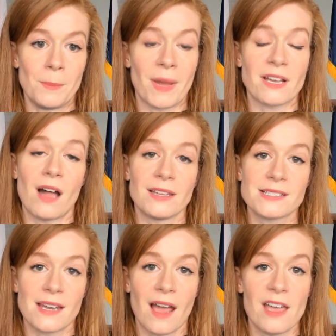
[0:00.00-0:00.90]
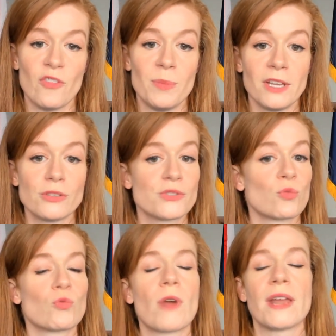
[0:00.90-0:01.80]
My colleagues and I have bills
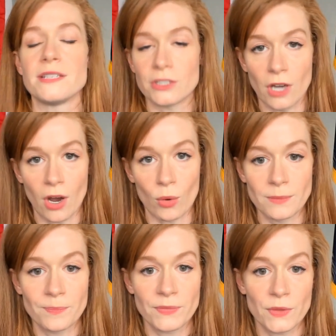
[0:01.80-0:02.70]
ready to go.